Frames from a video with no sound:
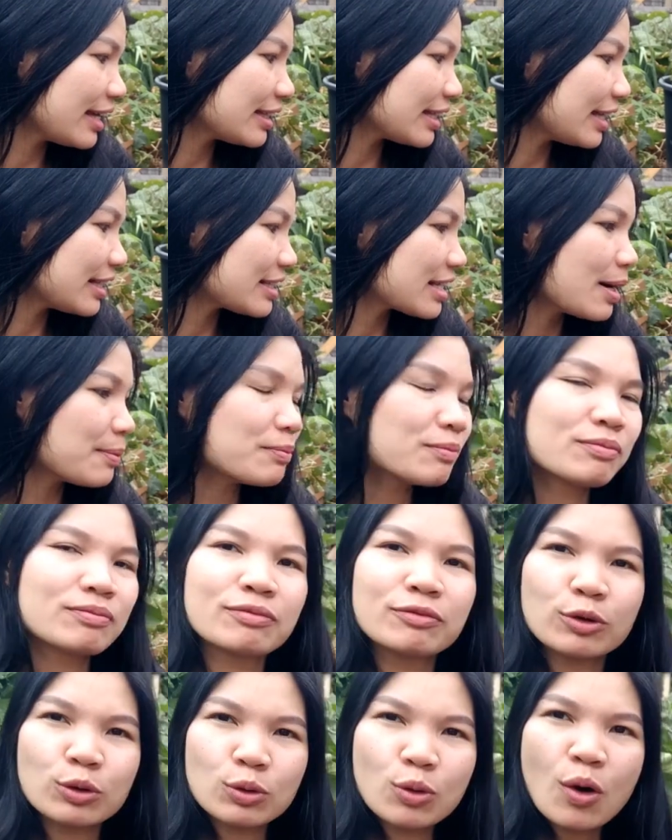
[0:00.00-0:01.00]
then I
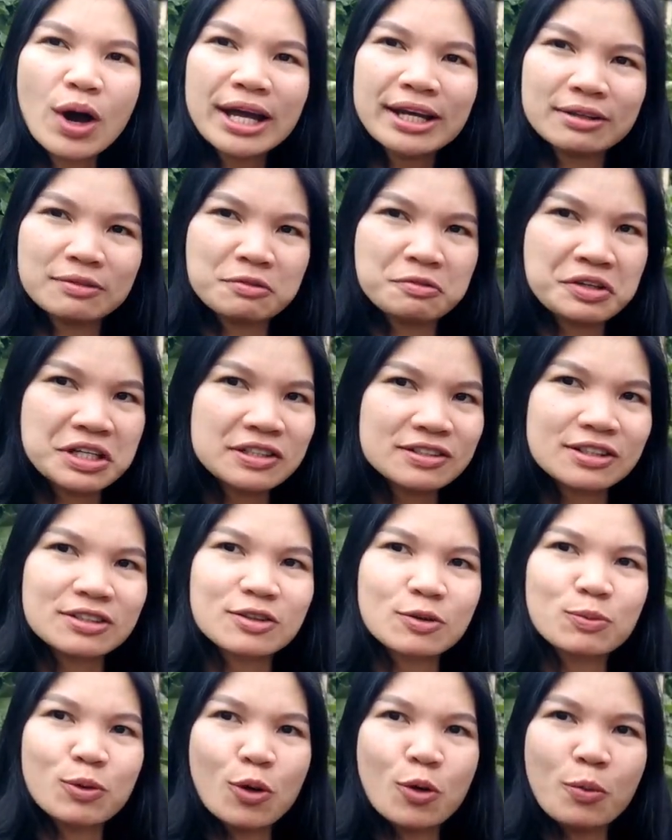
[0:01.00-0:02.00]
dump quite
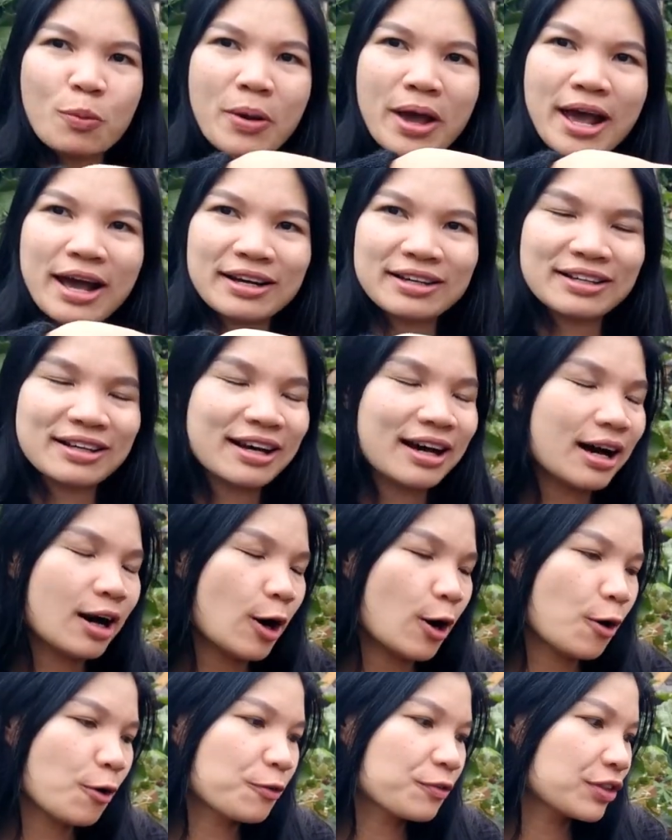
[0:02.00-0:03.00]
reasonable bag
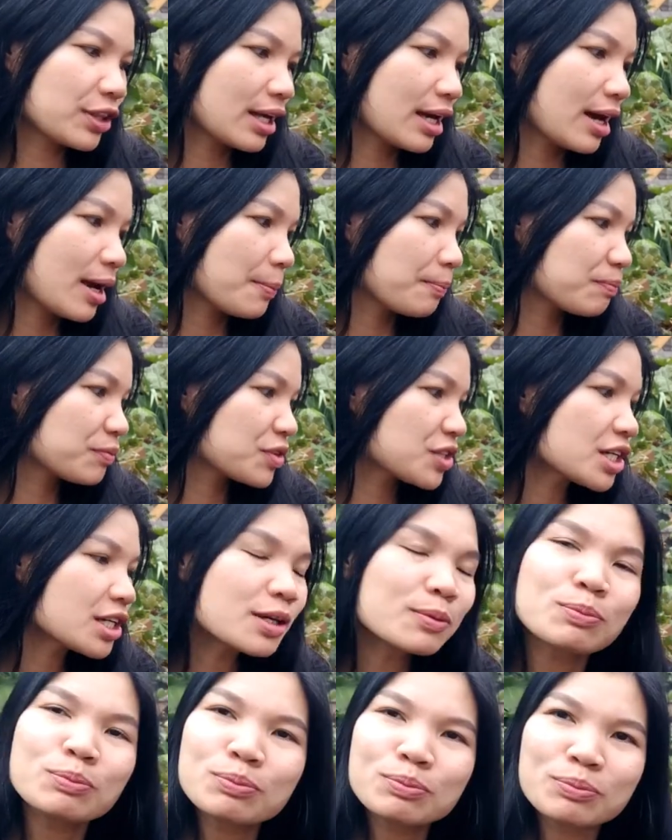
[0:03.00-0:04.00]
of the
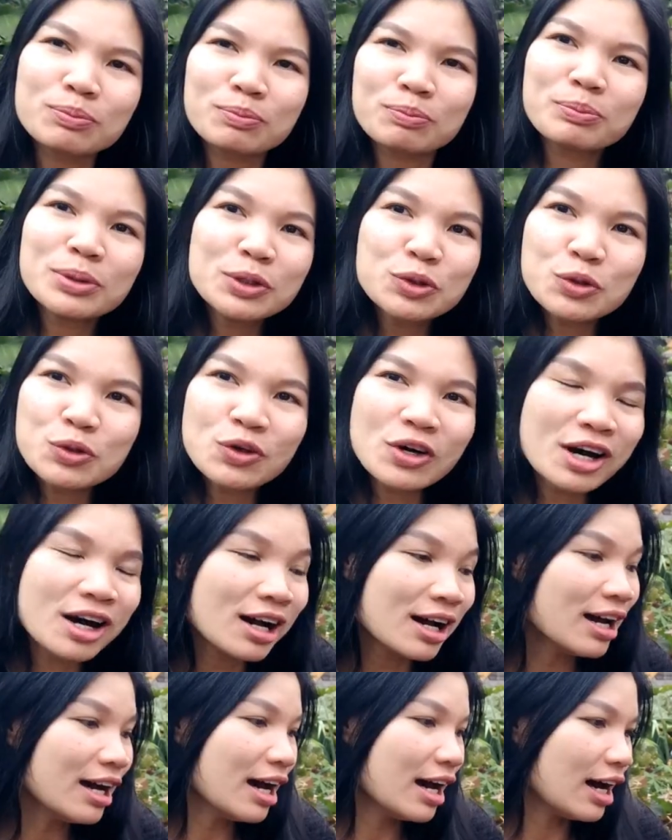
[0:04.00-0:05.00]
chicken manure
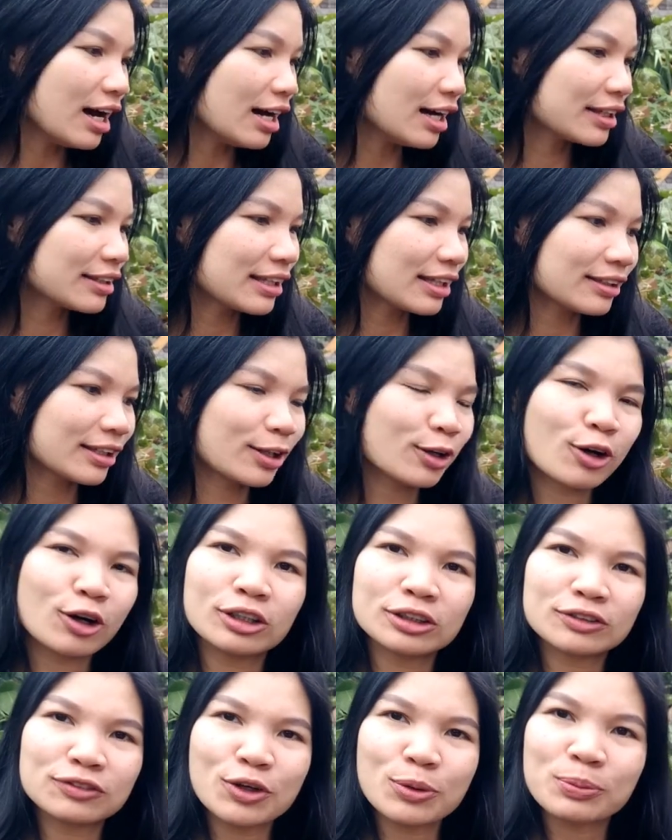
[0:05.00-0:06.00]
that I
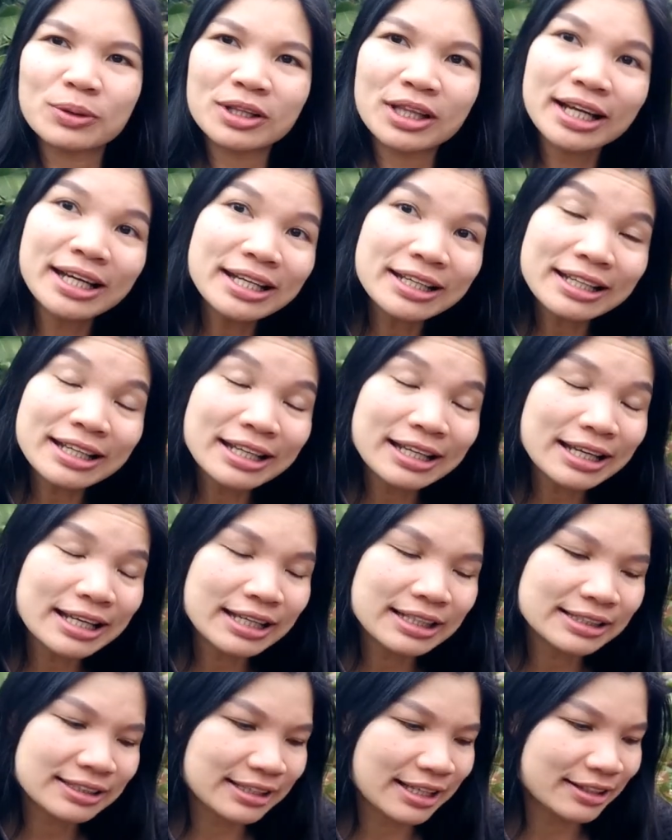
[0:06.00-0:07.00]
got from a
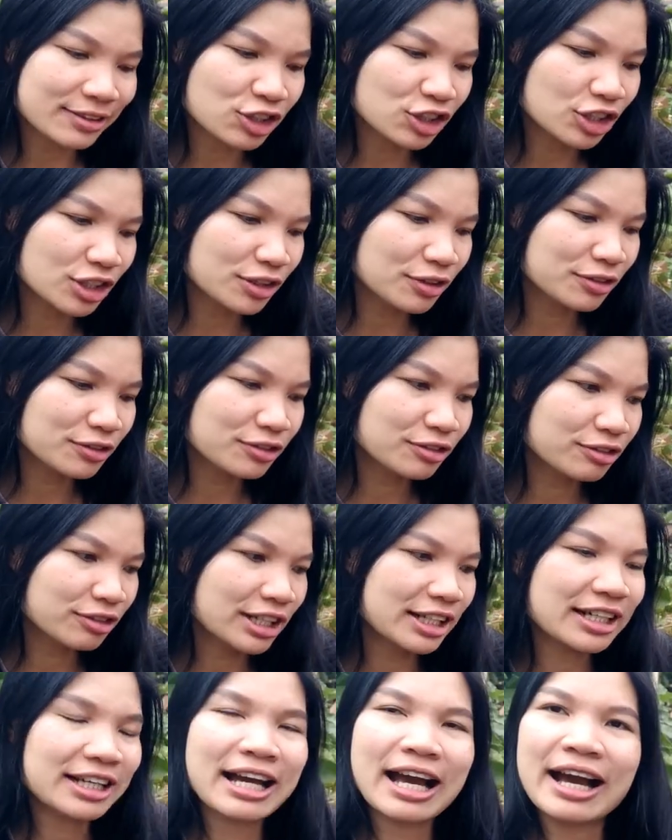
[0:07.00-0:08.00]
lady that she
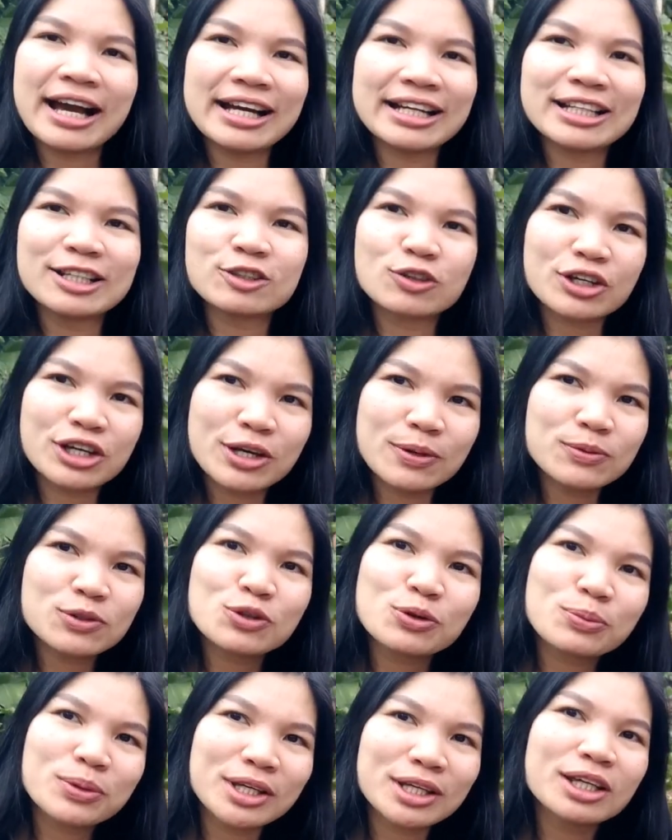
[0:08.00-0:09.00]
very kindly to give
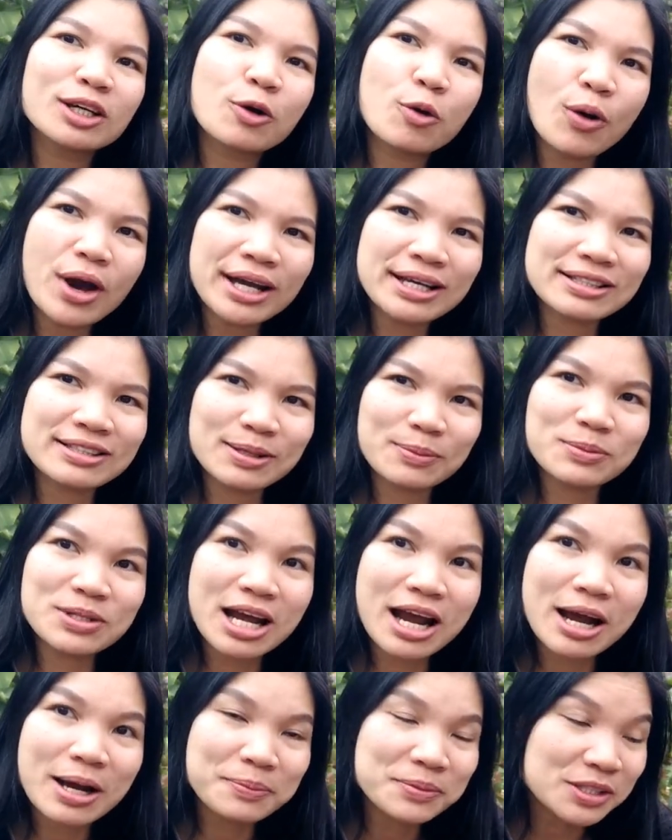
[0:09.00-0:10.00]
to me quite
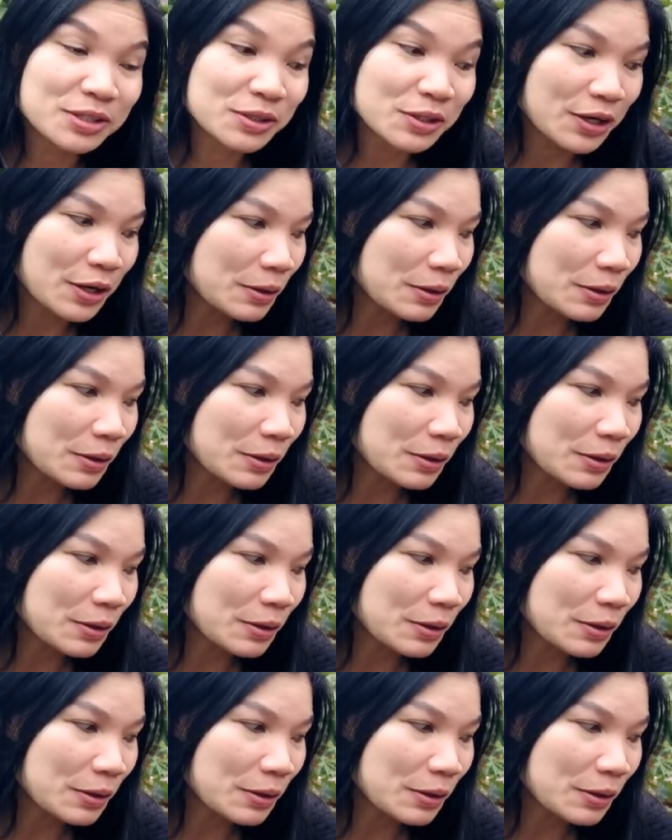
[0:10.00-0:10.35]
sometimes,